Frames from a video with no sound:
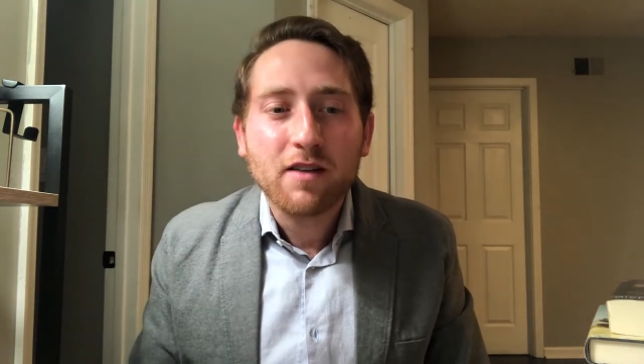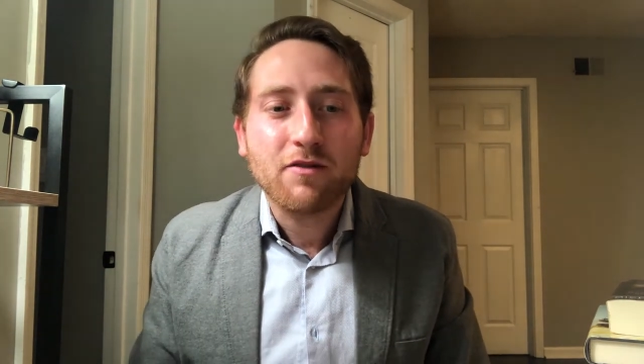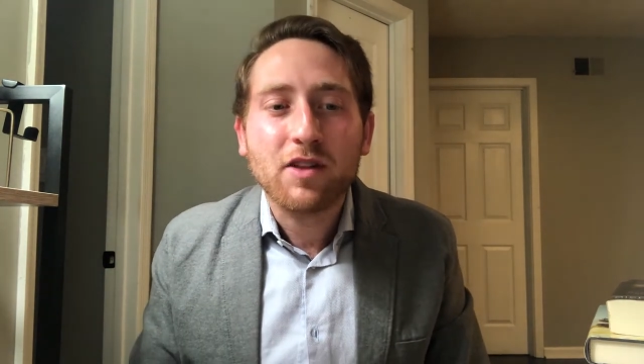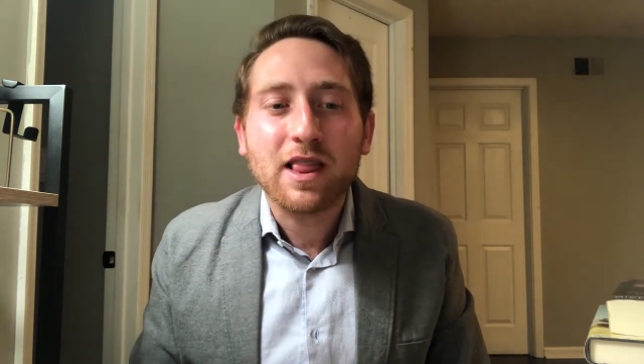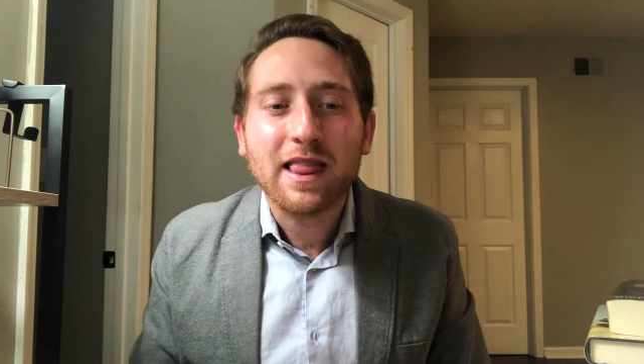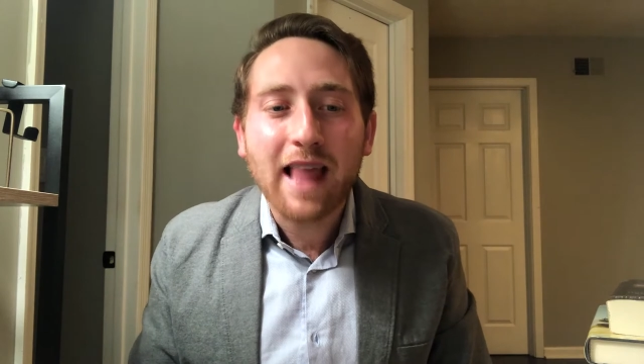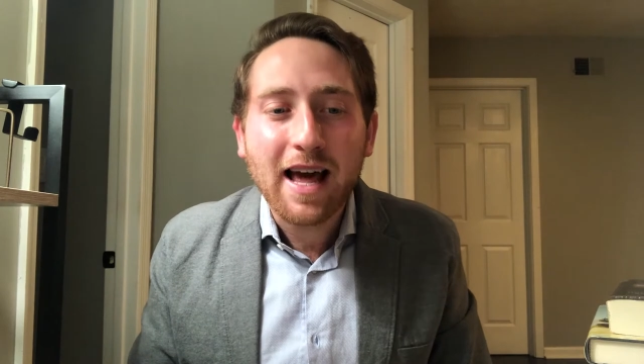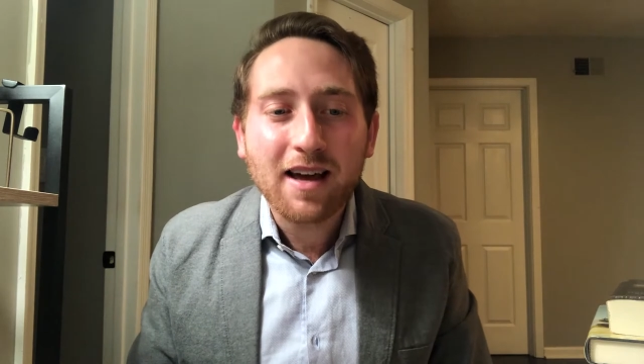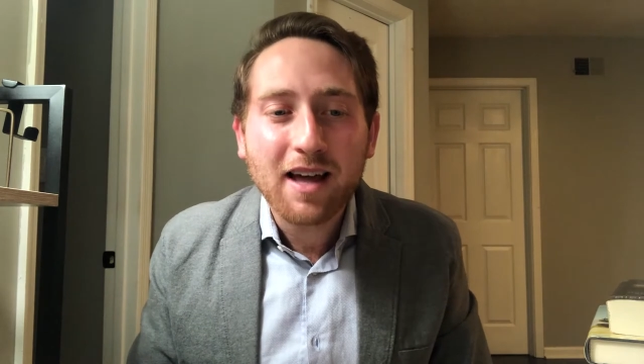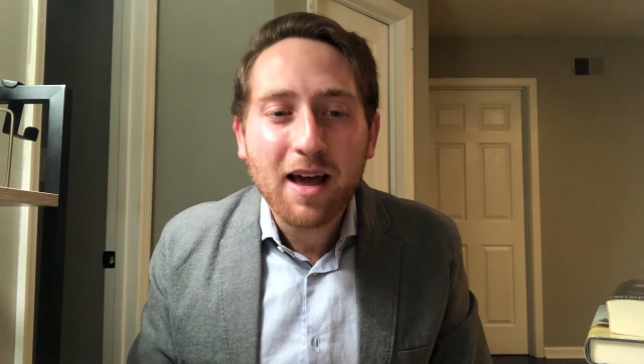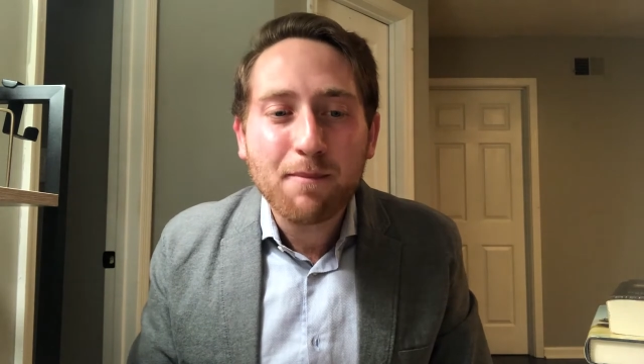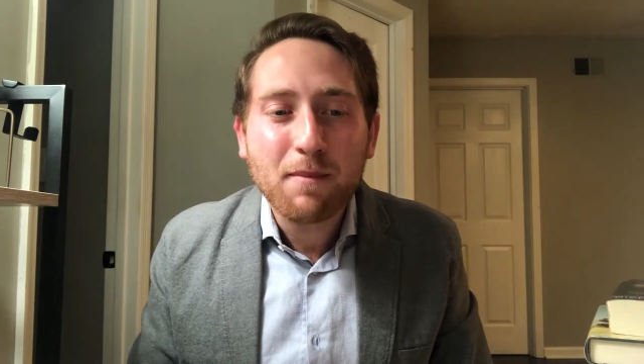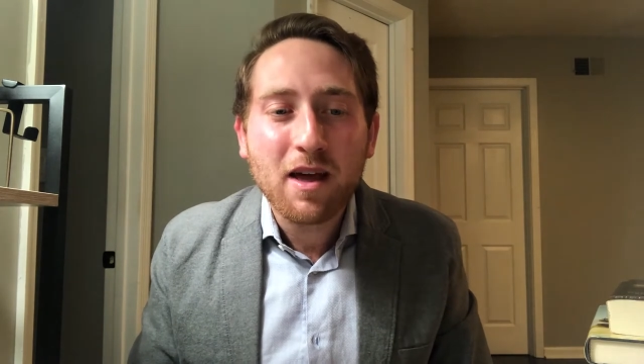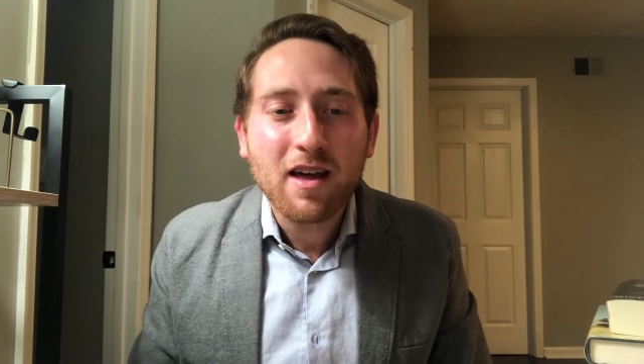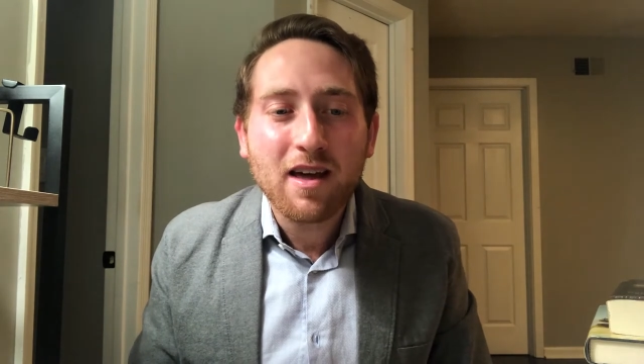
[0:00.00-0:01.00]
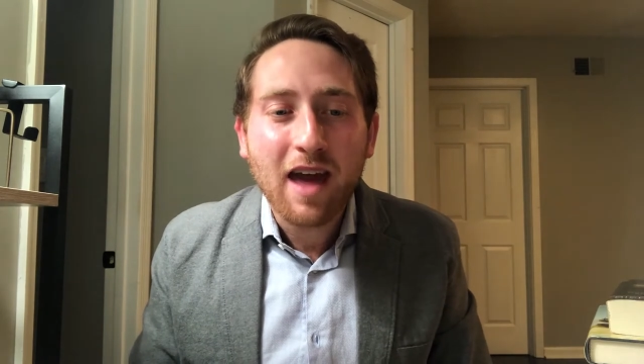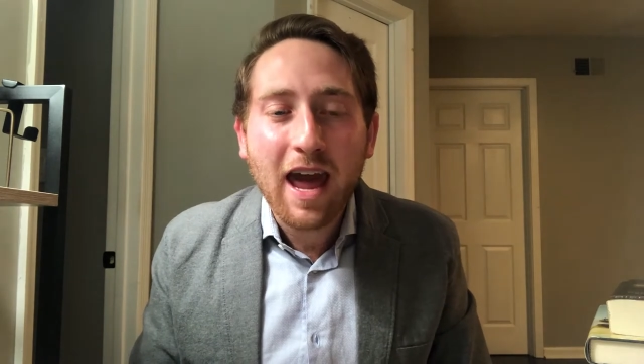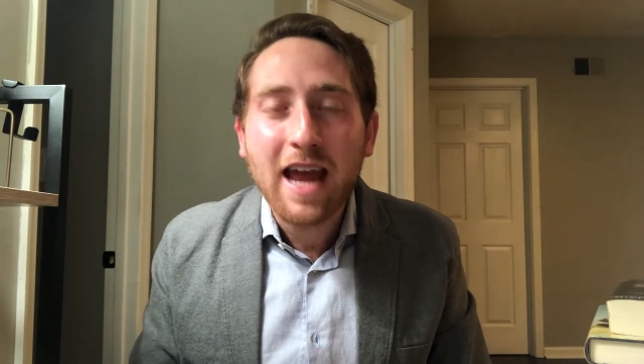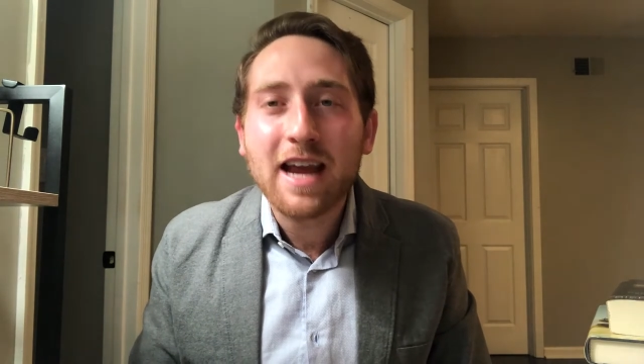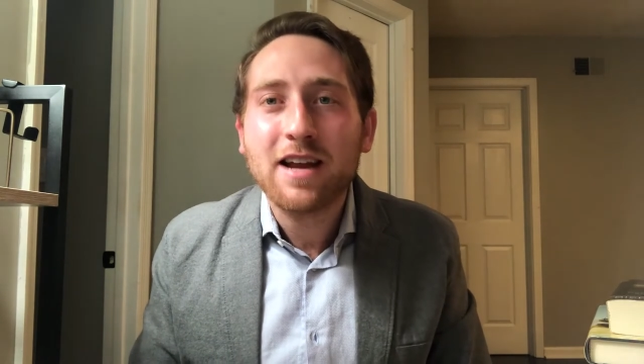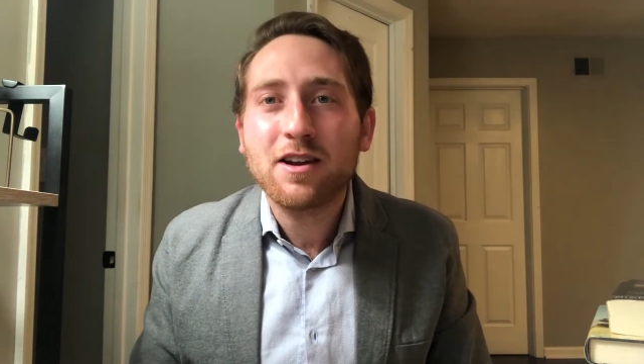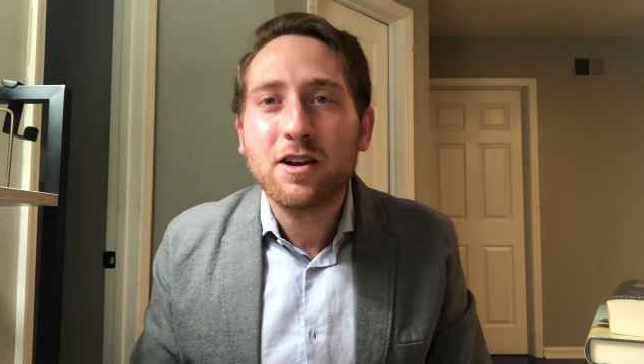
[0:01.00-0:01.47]
V'lechen,
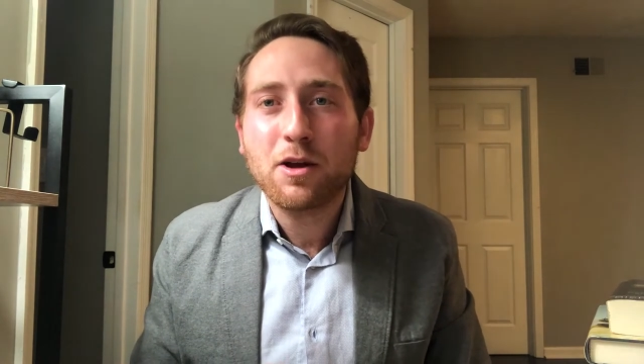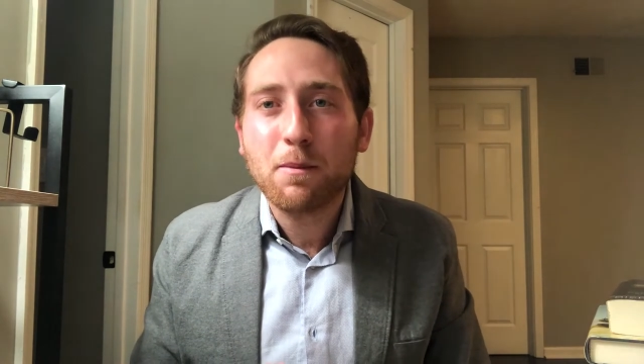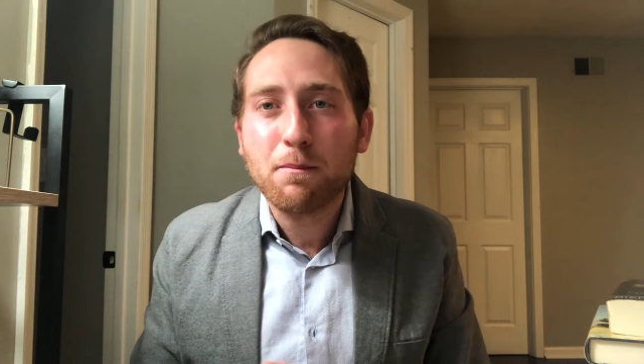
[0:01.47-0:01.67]
Ein